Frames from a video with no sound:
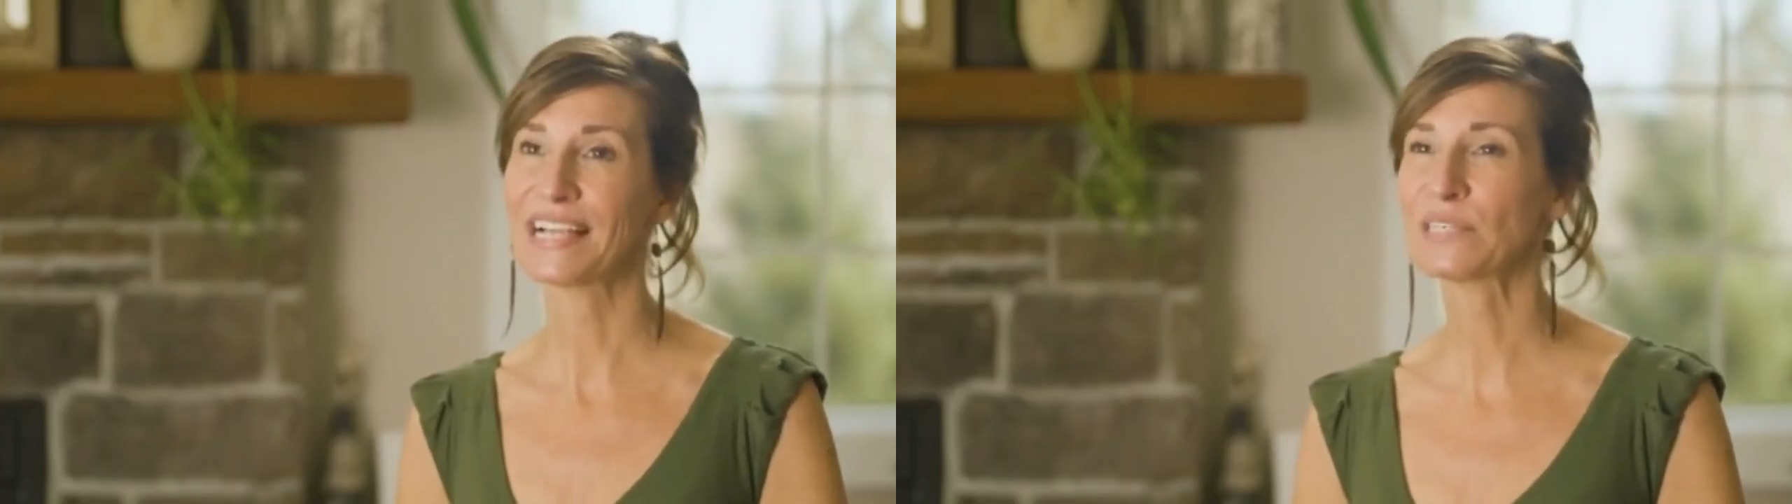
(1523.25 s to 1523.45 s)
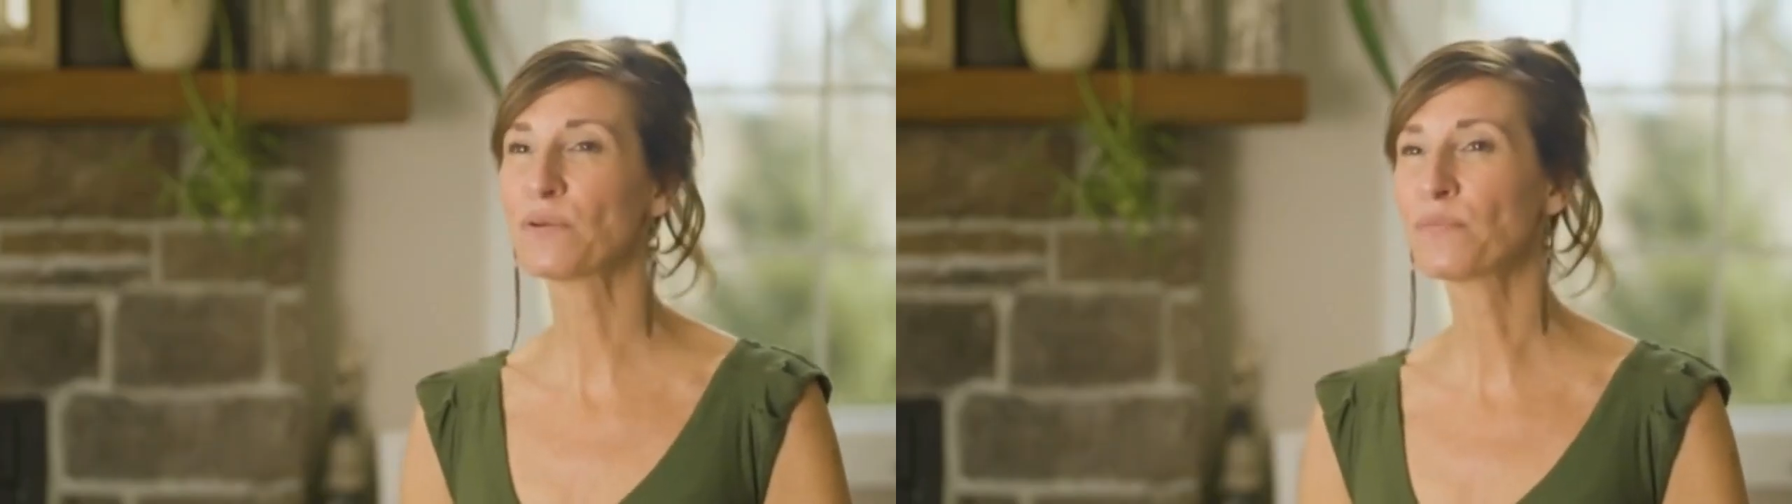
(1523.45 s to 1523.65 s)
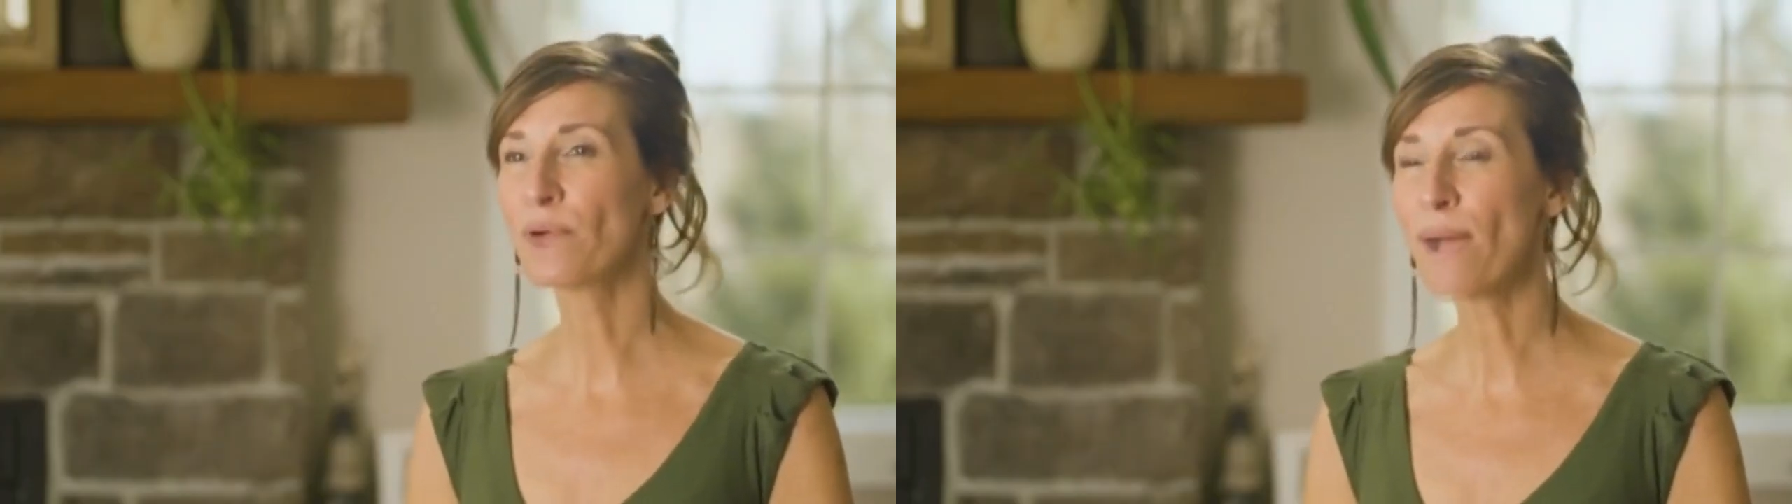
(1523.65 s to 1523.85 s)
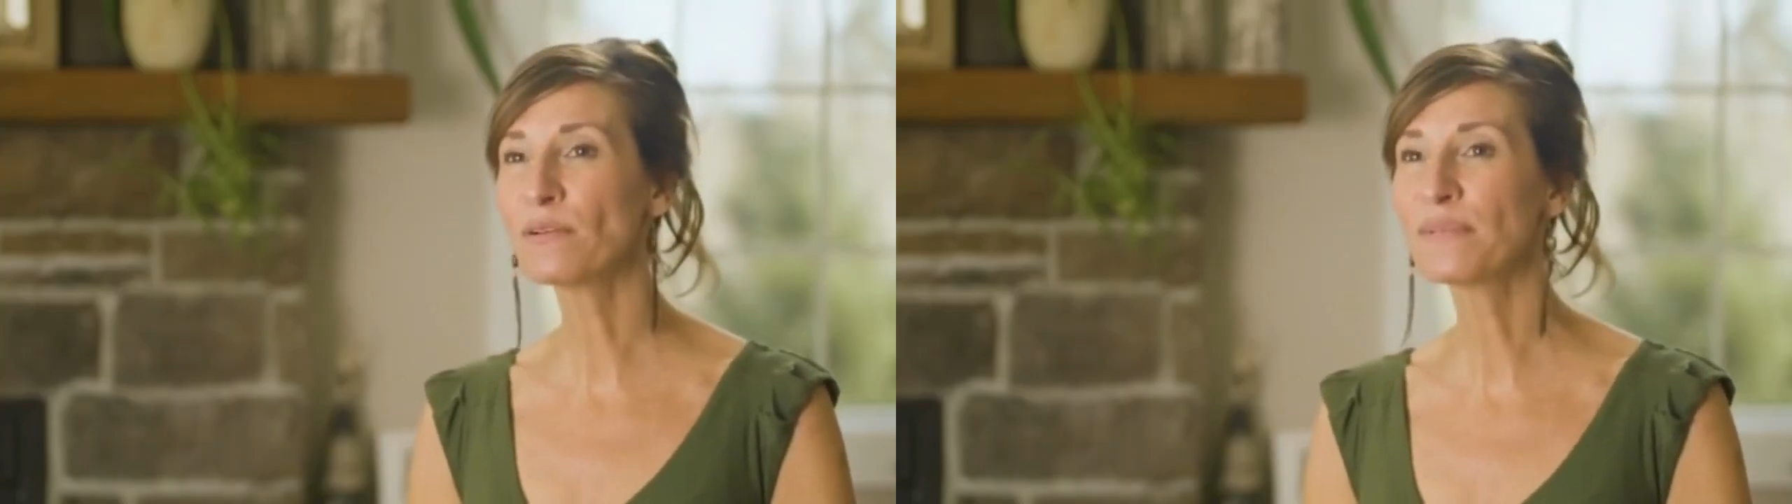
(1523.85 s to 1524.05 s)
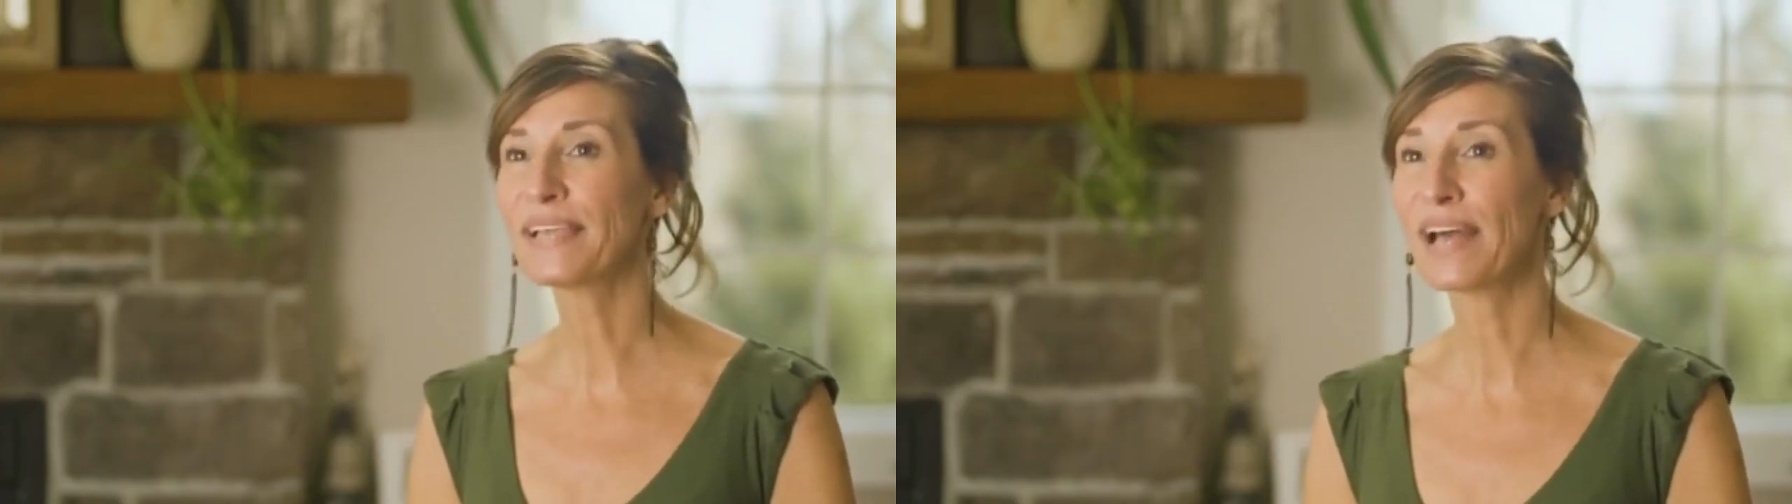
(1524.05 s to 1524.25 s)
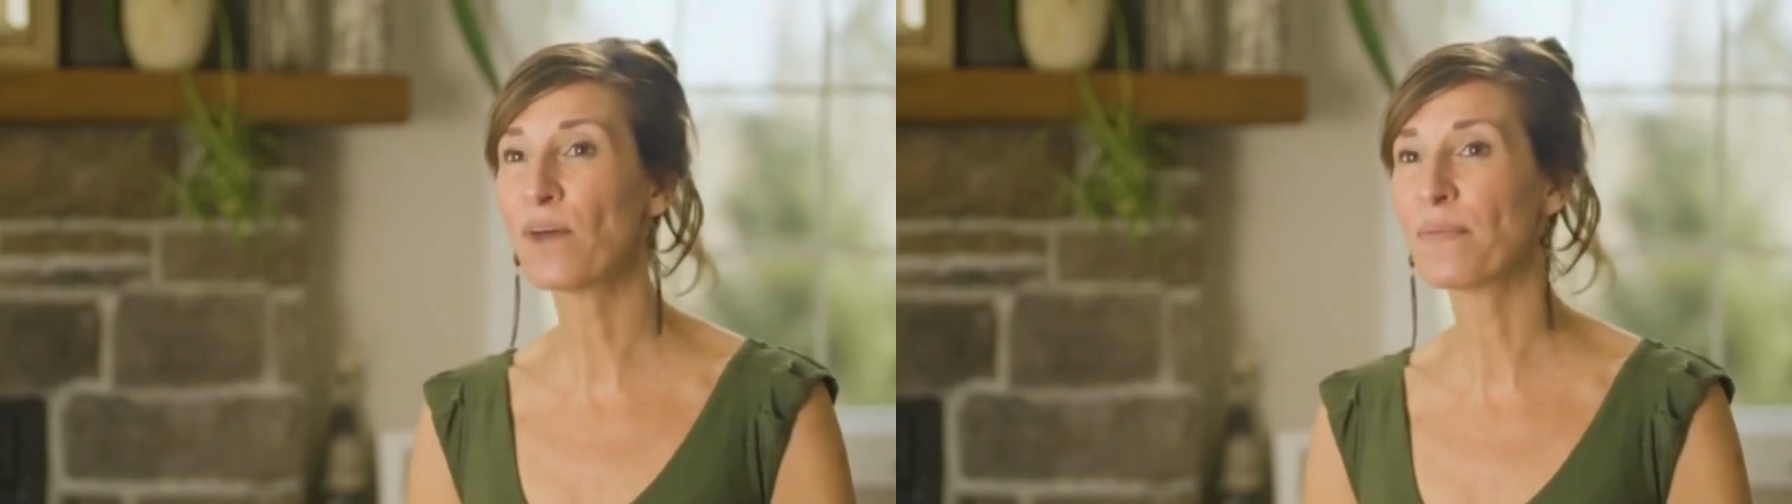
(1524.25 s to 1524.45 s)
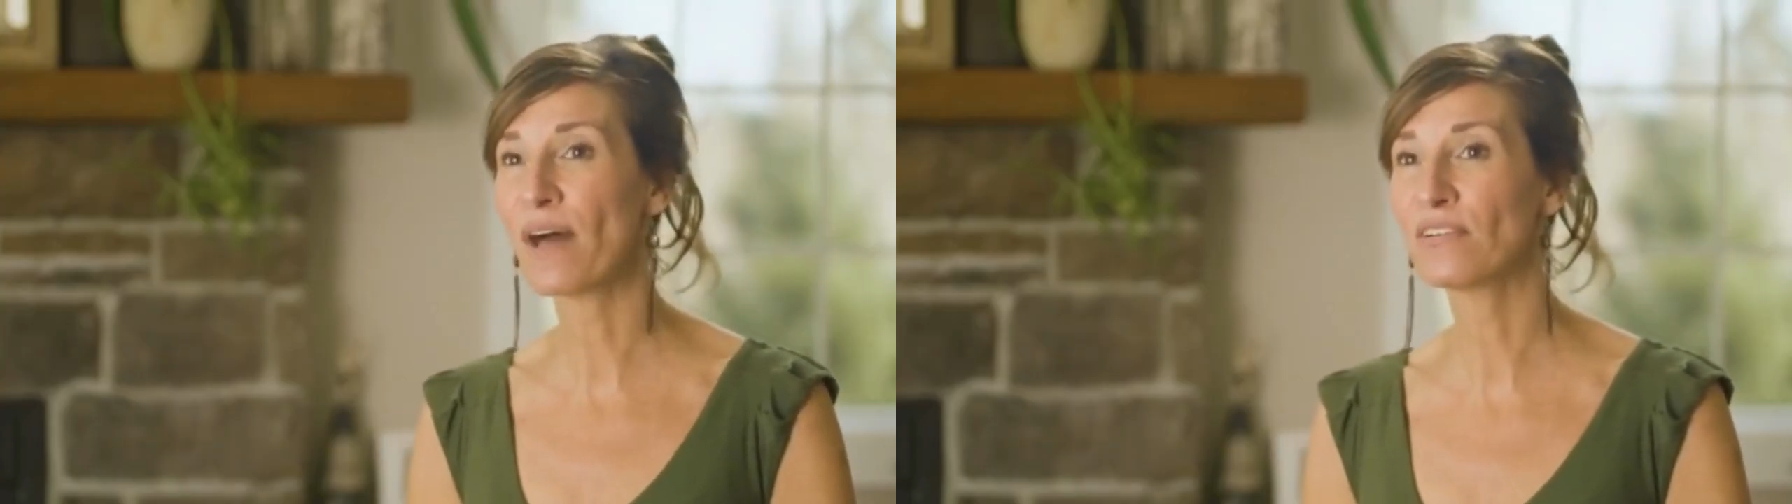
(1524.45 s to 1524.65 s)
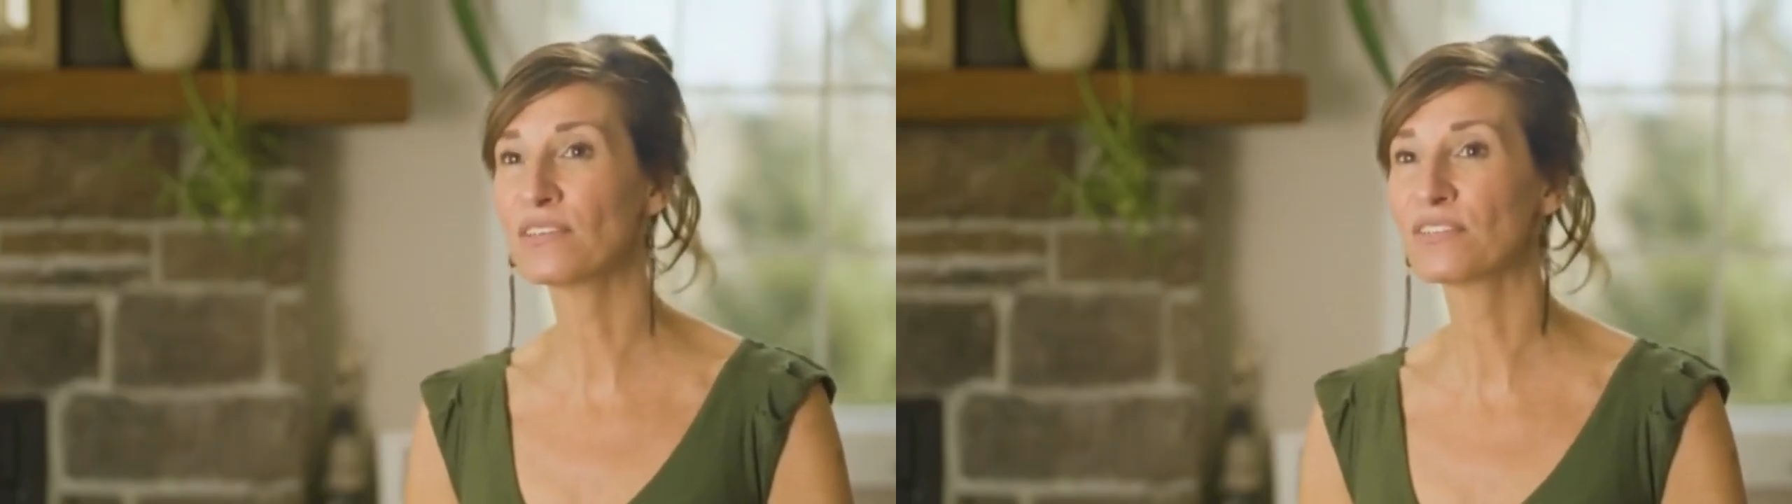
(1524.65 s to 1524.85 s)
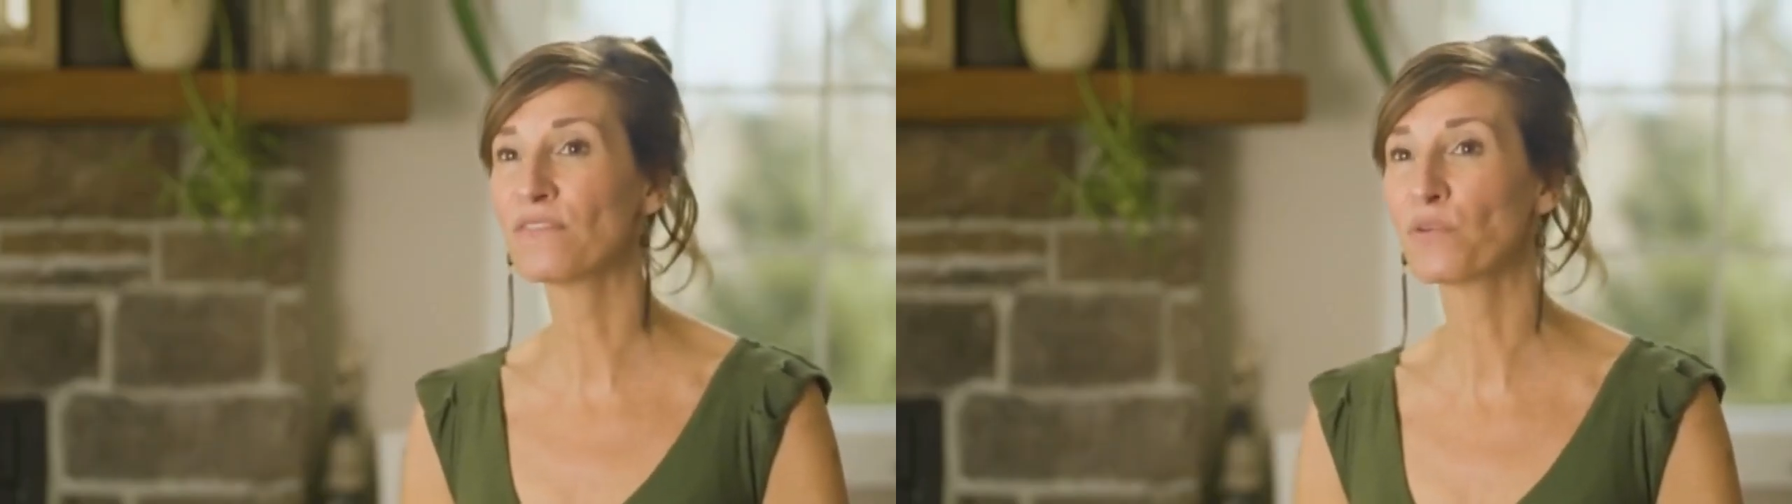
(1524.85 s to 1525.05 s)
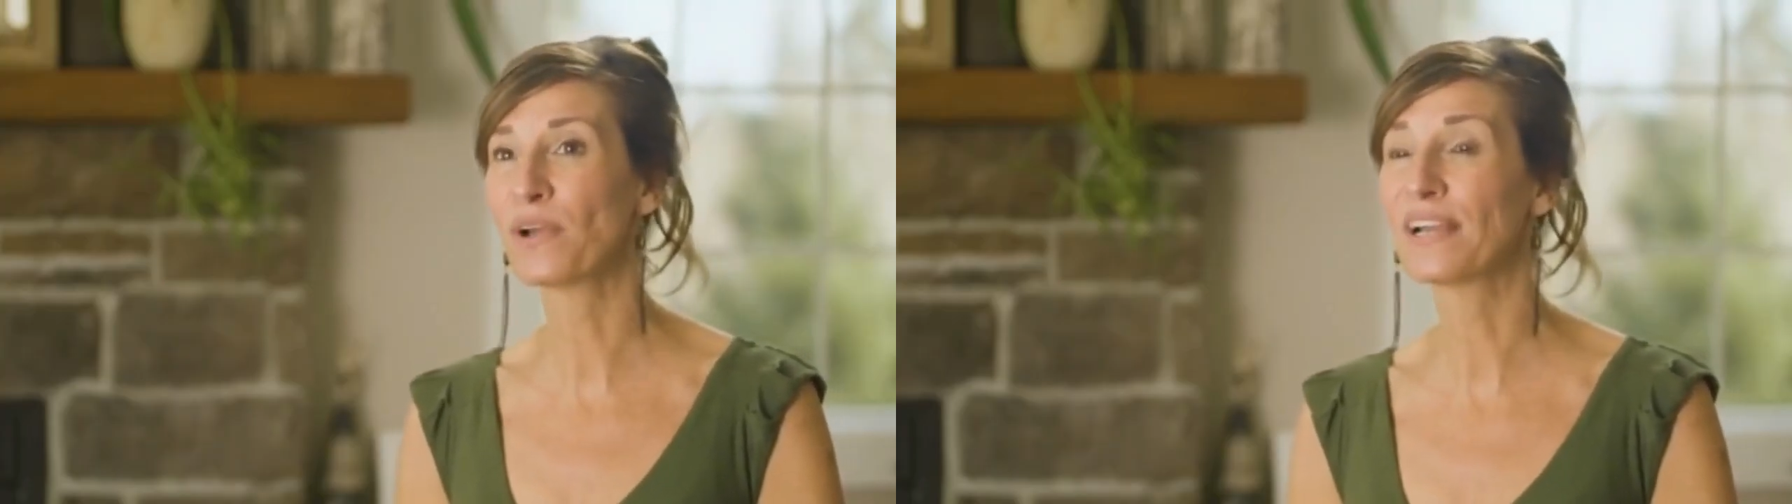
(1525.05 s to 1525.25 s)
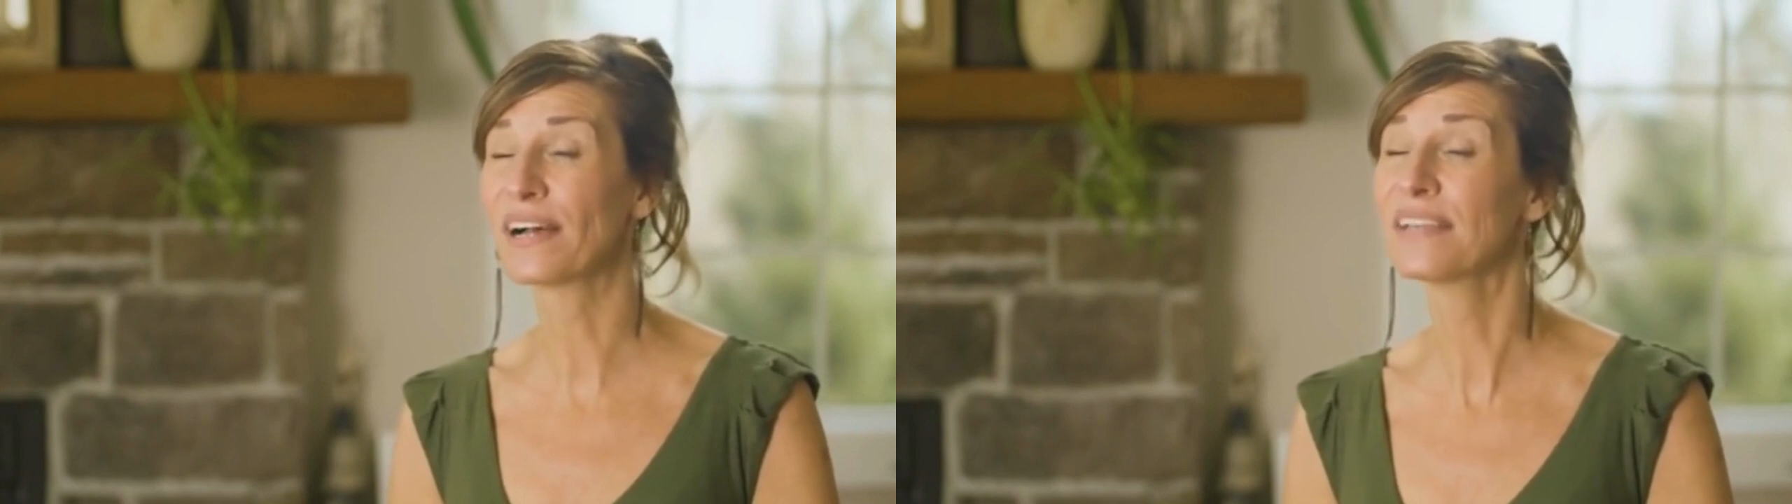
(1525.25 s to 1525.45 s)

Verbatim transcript: as it would probably help others avoid